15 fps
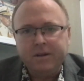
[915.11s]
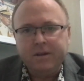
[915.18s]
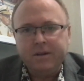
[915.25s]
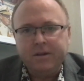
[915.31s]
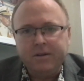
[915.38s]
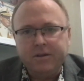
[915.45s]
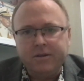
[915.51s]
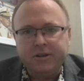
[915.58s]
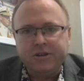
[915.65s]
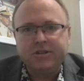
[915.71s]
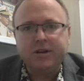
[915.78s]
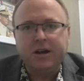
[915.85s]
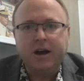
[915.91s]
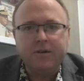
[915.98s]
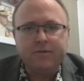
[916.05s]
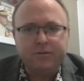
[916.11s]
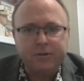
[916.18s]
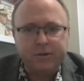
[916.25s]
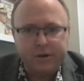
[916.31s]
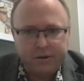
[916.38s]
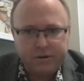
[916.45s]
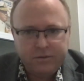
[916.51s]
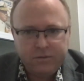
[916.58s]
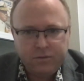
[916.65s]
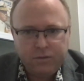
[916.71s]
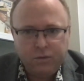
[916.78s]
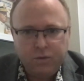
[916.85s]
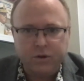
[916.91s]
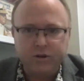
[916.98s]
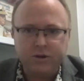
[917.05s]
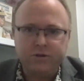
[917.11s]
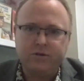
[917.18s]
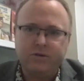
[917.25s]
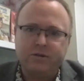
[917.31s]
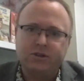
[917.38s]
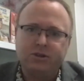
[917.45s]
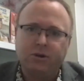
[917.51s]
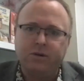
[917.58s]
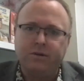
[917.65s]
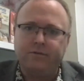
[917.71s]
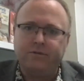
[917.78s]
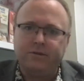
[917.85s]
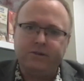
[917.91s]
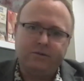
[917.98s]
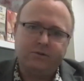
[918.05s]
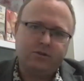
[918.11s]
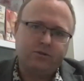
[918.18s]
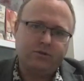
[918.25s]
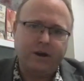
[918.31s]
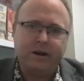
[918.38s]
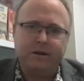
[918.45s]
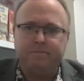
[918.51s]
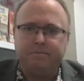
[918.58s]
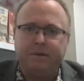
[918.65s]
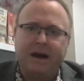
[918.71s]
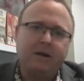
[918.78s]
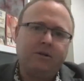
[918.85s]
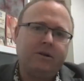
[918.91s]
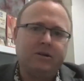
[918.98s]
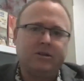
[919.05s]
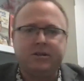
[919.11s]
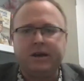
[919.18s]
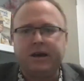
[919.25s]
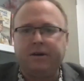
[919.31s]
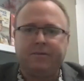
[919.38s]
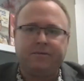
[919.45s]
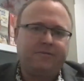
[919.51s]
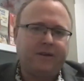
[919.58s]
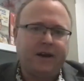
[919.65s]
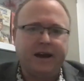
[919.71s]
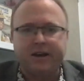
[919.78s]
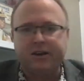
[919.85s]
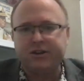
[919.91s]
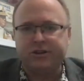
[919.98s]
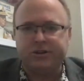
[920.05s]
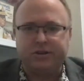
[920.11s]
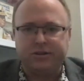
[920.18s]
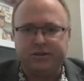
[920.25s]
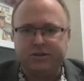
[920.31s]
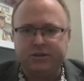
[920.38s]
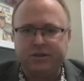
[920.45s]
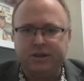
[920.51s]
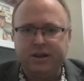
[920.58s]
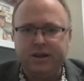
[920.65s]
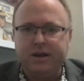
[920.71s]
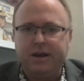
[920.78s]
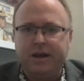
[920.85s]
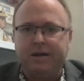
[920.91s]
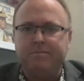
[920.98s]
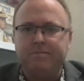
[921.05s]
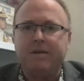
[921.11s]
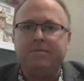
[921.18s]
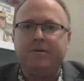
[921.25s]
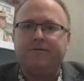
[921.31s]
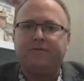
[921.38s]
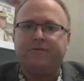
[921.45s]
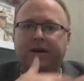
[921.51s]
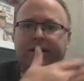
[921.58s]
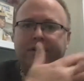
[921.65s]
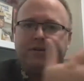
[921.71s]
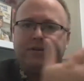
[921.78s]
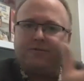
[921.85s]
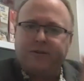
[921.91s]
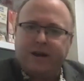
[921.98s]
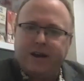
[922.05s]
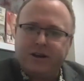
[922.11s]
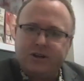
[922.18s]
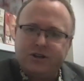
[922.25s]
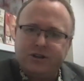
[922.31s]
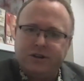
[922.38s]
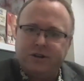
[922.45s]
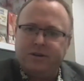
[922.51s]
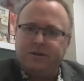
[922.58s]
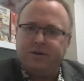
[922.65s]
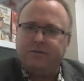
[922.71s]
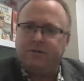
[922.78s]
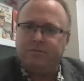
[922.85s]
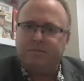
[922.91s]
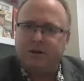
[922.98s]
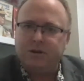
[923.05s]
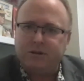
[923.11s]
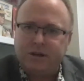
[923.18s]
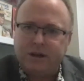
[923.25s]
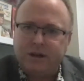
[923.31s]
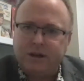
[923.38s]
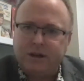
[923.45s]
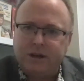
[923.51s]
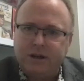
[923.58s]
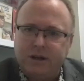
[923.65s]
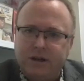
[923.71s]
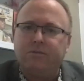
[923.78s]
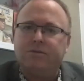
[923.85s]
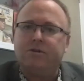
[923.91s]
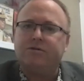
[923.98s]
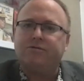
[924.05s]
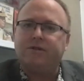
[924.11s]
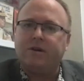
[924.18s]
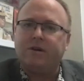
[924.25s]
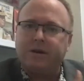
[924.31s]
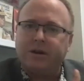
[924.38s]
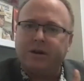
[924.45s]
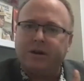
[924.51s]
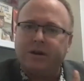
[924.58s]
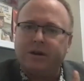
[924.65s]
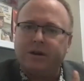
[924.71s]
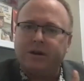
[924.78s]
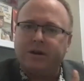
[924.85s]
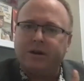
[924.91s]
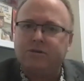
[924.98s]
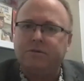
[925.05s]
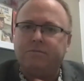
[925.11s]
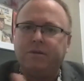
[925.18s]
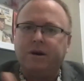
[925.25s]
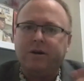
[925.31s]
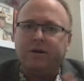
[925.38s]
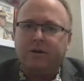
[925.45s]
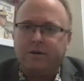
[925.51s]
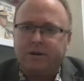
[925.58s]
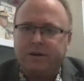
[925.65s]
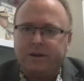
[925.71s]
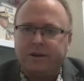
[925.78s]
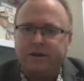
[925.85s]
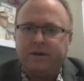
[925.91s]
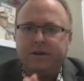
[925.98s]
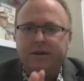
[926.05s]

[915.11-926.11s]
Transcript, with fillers: the sovereign would sort of try to balance out factions and maybe find a faction of the military that was very close to monarchy,